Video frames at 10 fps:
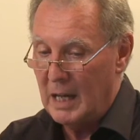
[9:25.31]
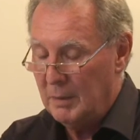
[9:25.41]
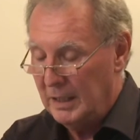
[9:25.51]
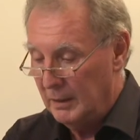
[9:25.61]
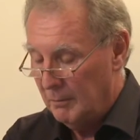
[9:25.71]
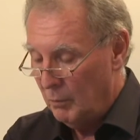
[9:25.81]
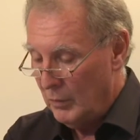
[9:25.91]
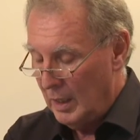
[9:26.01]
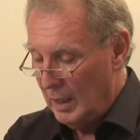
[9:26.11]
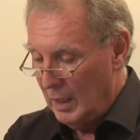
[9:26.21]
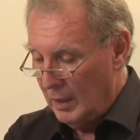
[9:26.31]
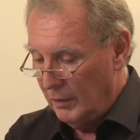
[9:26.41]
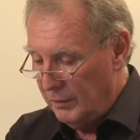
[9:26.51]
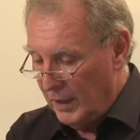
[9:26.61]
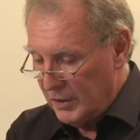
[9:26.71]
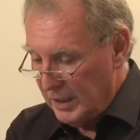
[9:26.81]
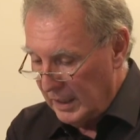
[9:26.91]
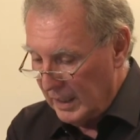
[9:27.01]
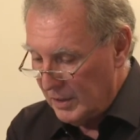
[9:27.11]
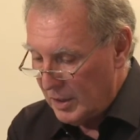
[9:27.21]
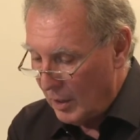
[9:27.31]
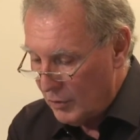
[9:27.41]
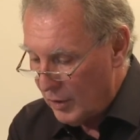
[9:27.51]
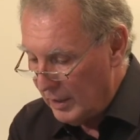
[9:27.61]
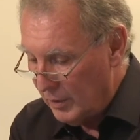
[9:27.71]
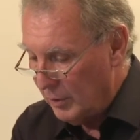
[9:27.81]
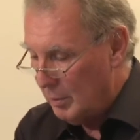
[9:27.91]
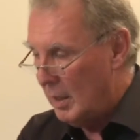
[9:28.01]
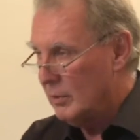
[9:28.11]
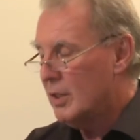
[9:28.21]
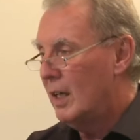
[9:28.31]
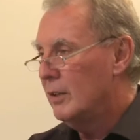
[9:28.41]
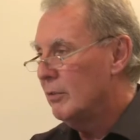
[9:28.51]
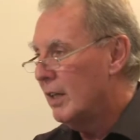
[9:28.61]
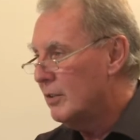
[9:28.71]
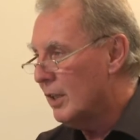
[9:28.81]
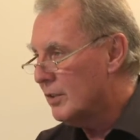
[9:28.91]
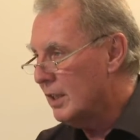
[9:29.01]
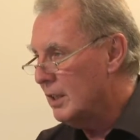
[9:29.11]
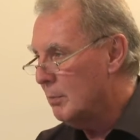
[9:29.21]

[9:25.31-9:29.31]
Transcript: I mean, the first thing is don't try and do the bow tie in your HSE